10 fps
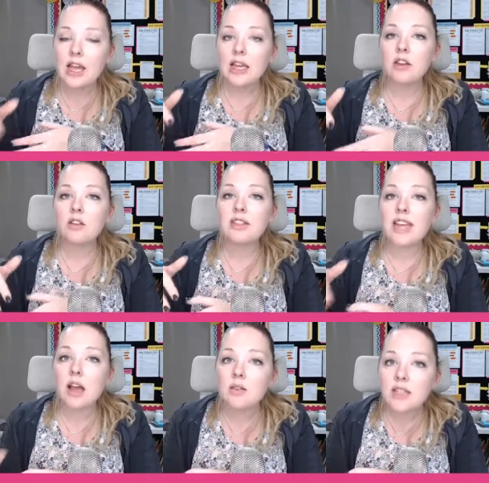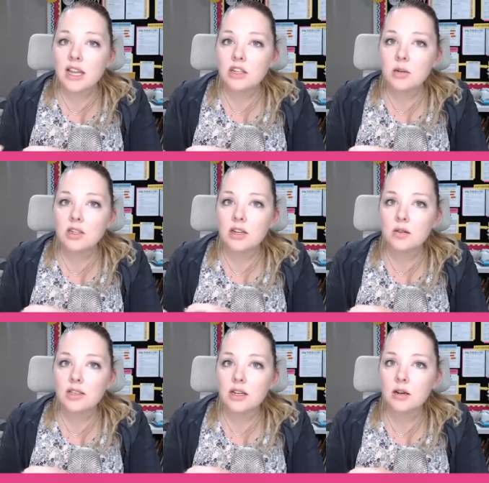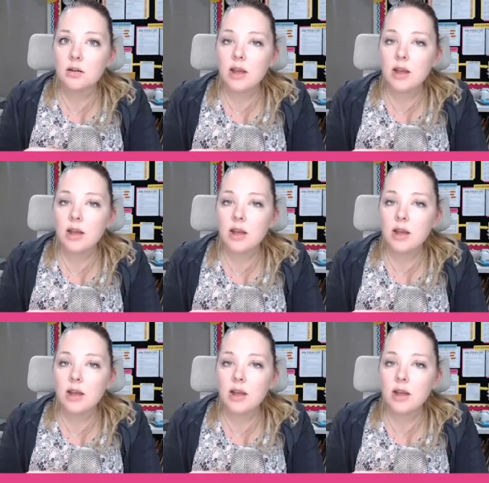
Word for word: Now, the downside to iDoceo